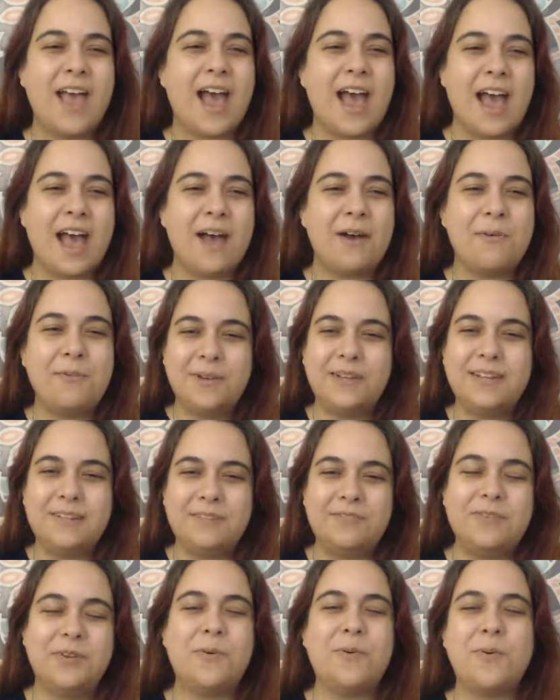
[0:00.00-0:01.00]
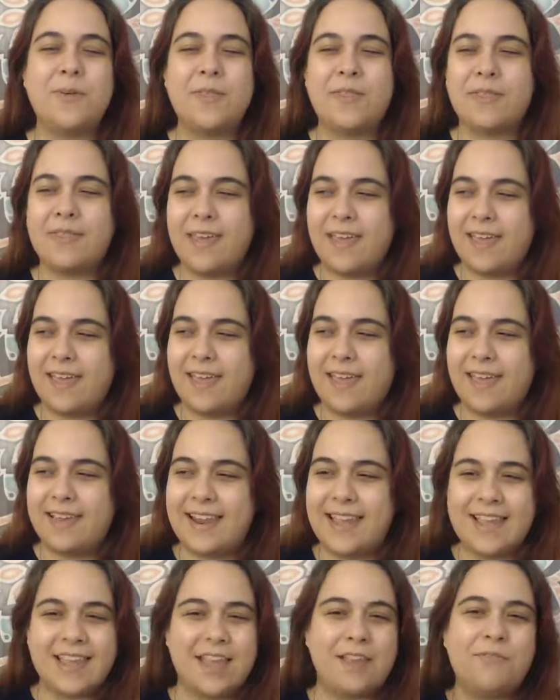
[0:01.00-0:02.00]
I will leave you with,
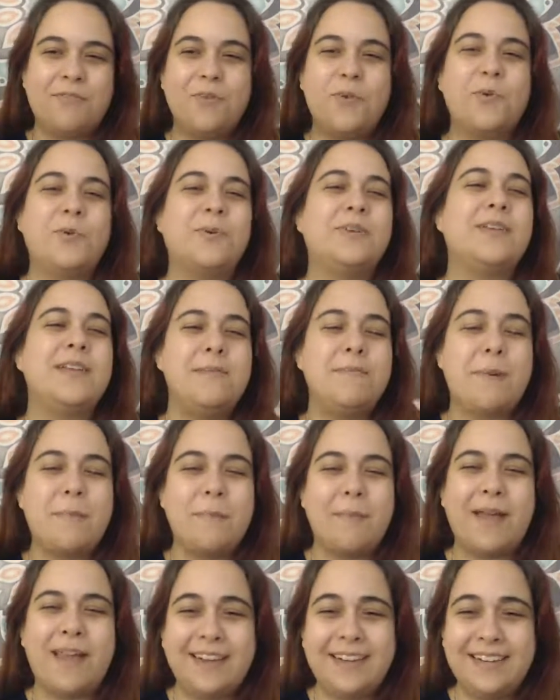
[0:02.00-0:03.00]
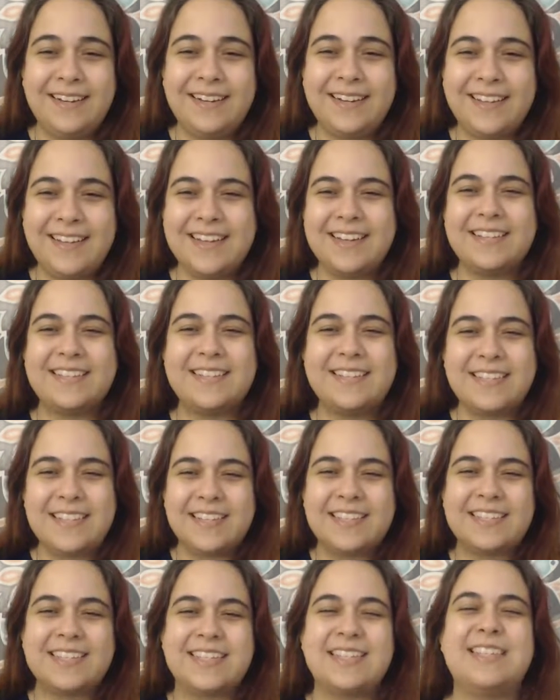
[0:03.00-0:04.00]
like, if you would remember anything, is
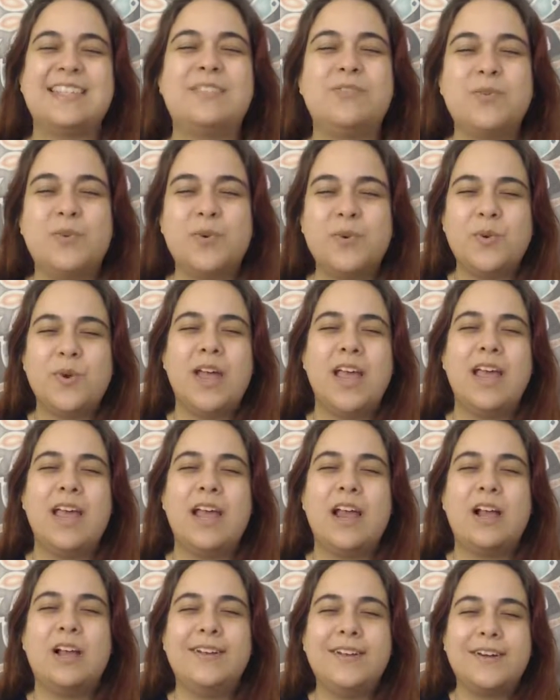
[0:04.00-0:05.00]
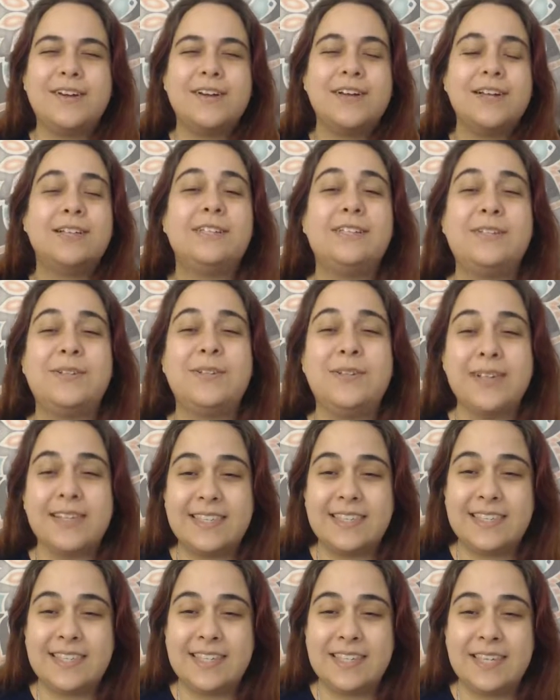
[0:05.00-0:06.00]
this, is to learn to
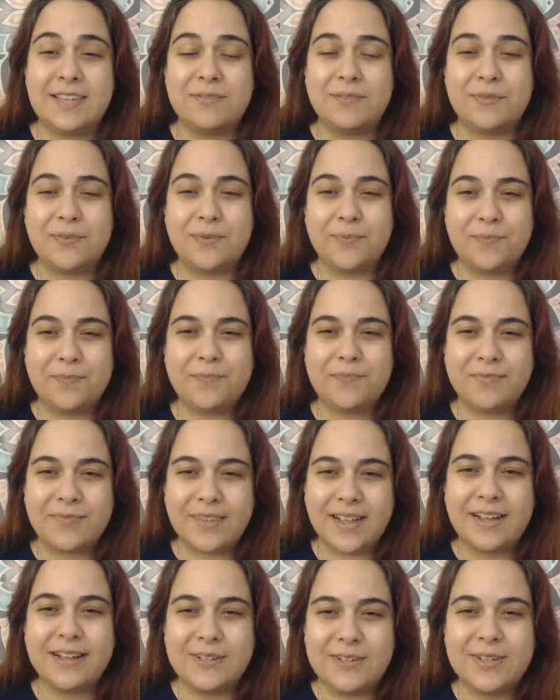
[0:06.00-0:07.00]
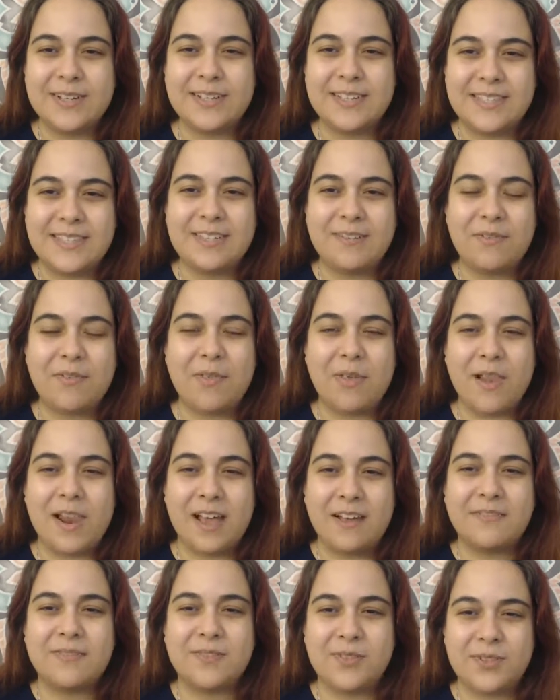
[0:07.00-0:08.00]
receive the
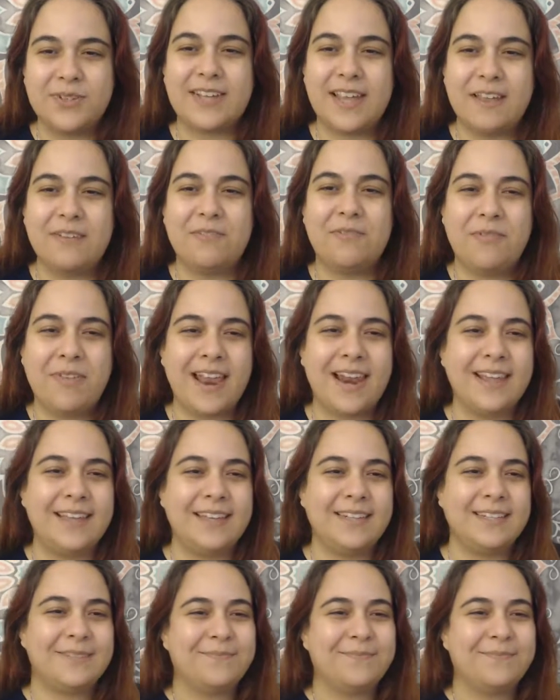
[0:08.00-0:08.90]
love so you can feel it.